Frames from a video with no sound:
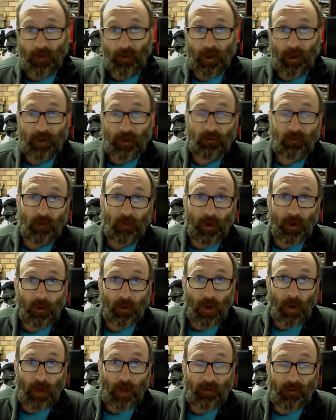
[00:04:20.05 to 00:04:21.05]
leads running
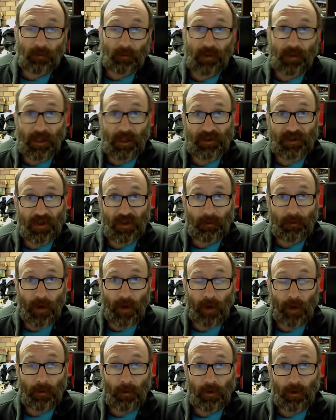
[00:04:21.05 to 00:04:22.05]
all over the place at the
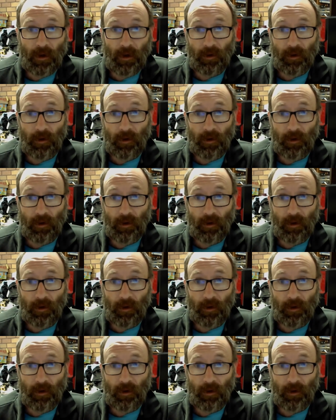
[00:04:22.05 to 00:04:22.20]
moment,